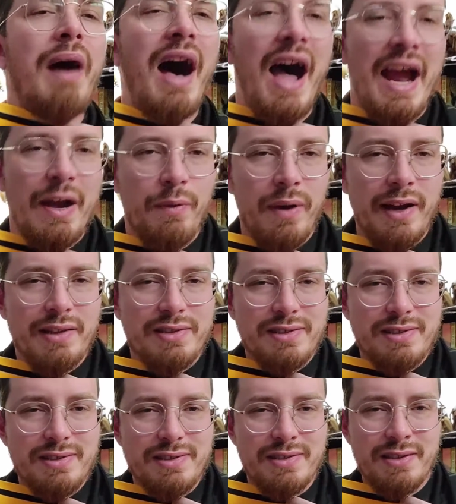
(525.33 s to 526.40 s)

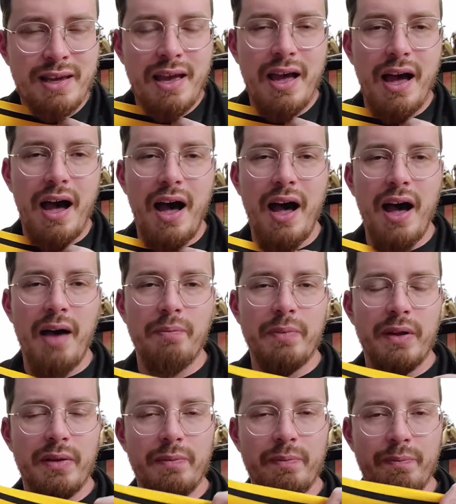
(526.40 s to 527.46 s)
Pirates
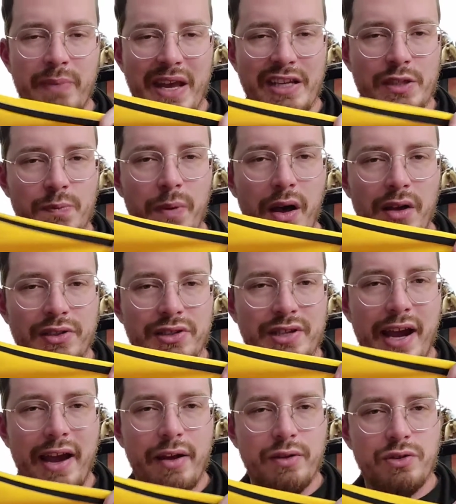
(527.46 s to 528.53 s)
baseball
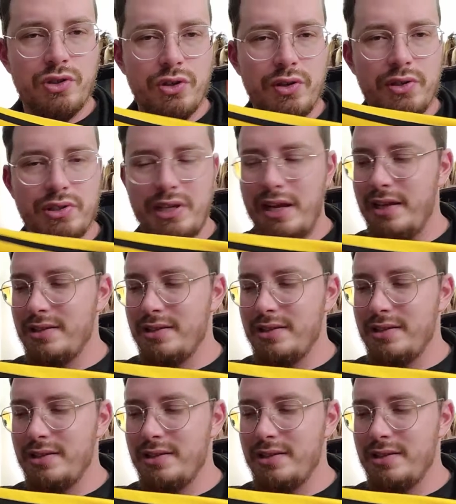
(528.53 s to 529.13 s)
style jersey.